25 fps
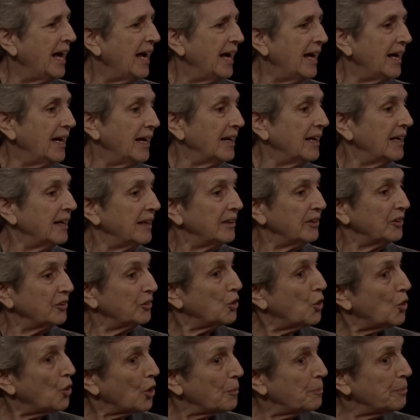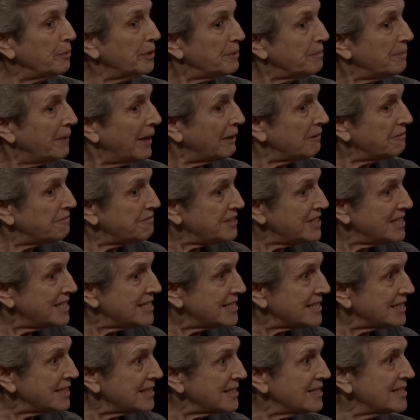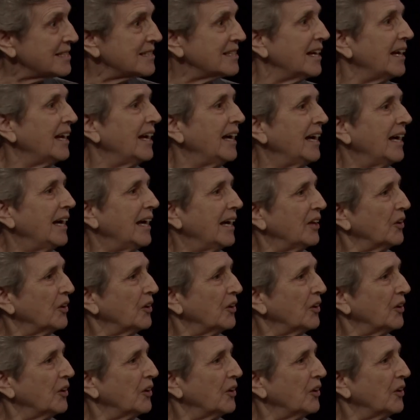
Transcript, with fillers: and corporate malfeasance and